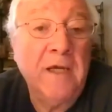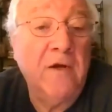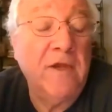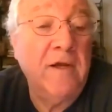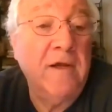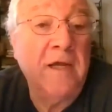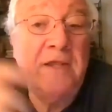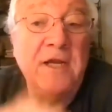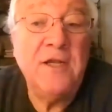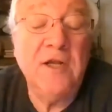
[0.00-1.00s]
They
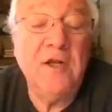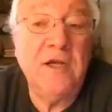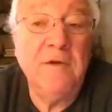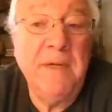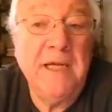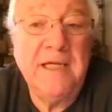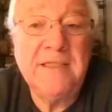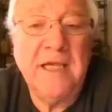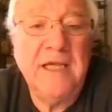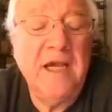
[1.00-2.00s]
look at me and they
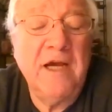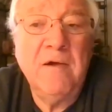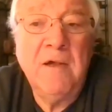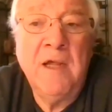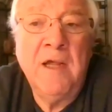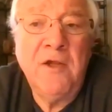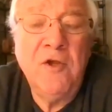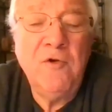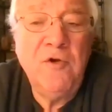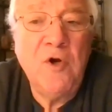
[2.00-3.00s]
say, yeah,
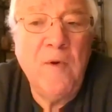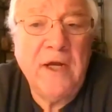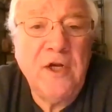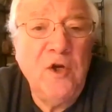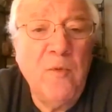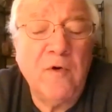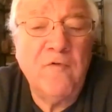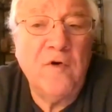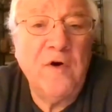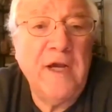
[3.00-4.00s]
you go out and you
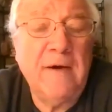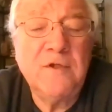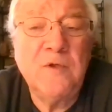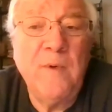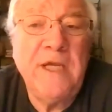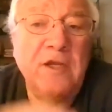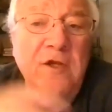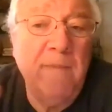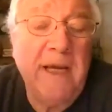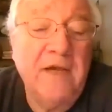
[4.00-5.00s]
work 40 hours a week
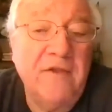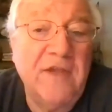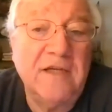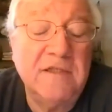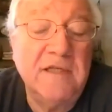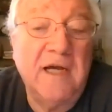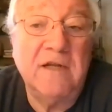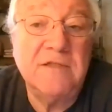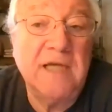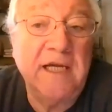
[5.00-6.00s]
and you make
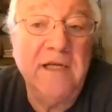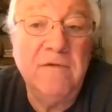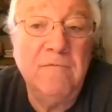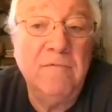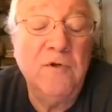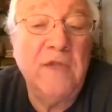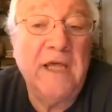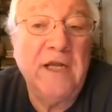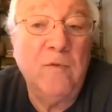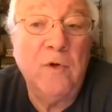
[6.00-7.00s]
$1,000. I can do
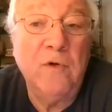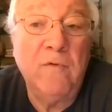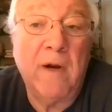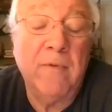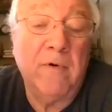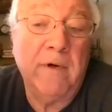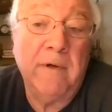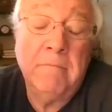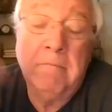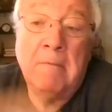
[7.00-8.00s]
that in one robbery.
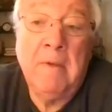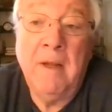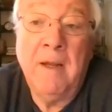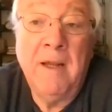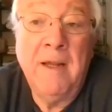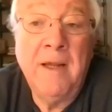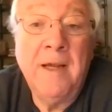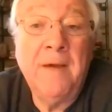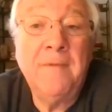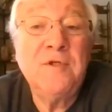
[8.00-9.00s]

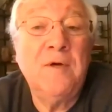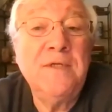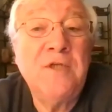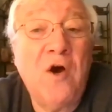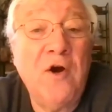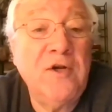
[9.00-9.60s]
It was always hard.